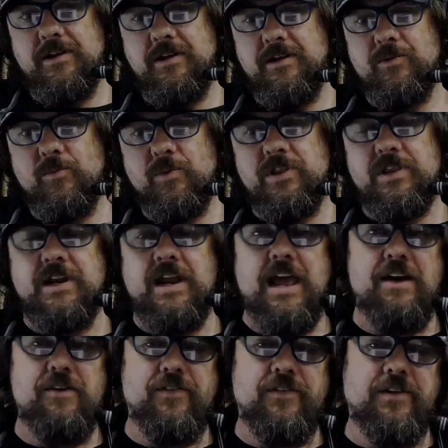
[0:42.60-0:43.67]
with an
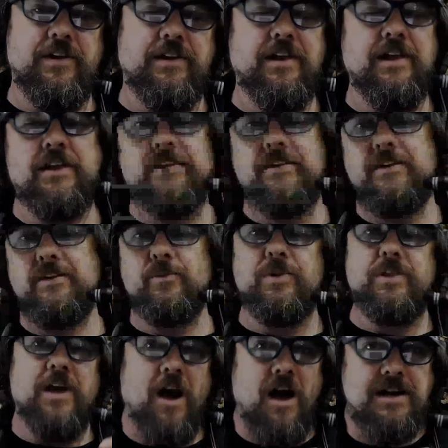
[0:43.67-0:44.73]
F in, with
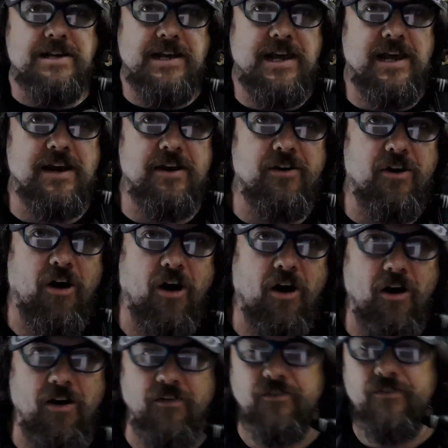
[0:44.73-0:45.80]
the idea
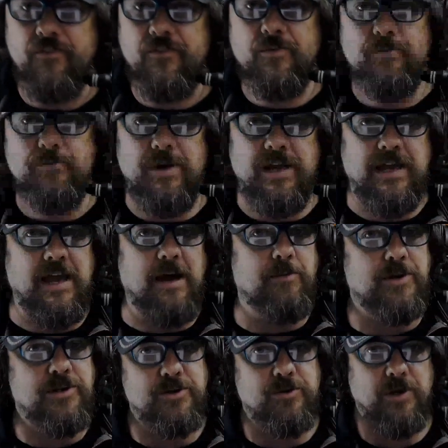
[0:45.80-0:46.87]
of being able to
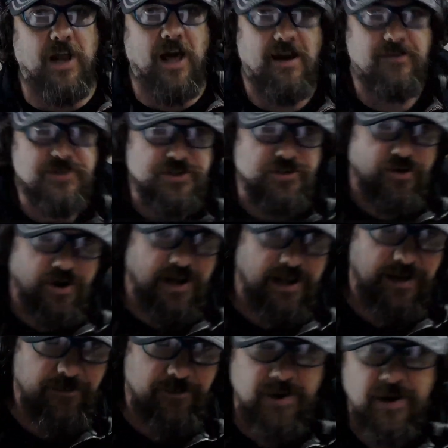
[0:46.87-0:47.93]
do a live
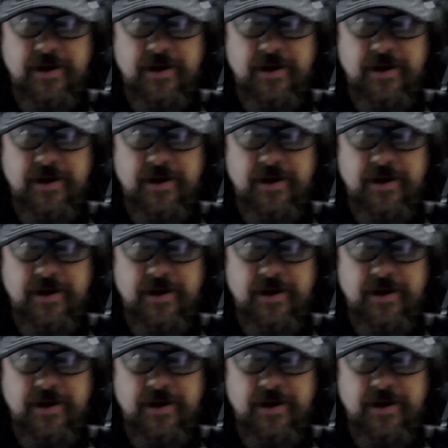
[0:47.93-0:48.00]
stream